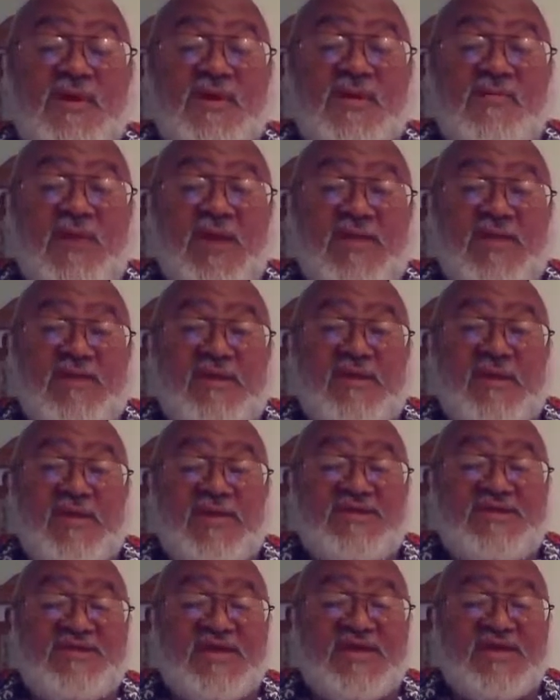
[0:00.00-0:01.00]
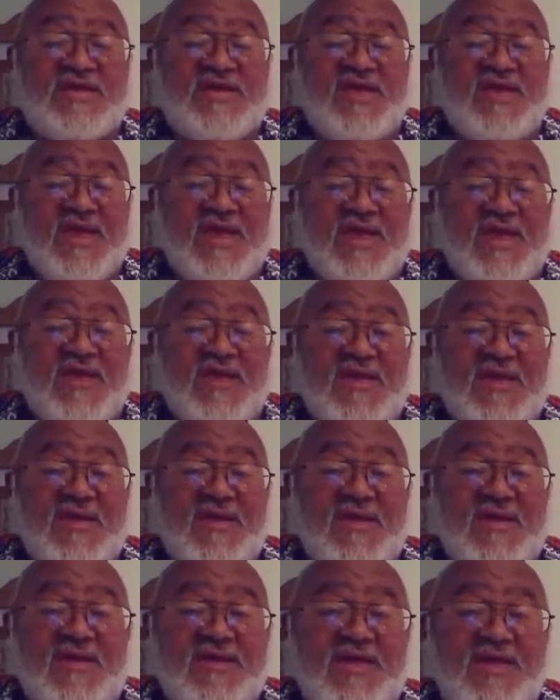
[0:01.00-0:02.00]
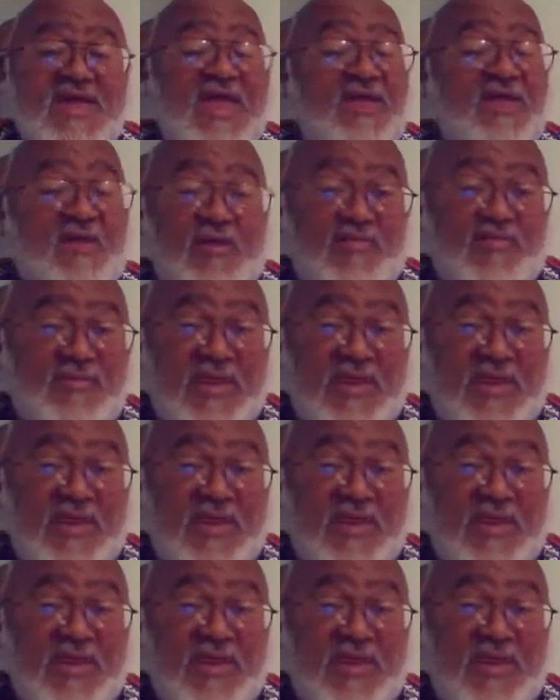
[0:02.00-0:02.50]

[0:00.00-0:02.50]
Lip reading: But this certainly cannot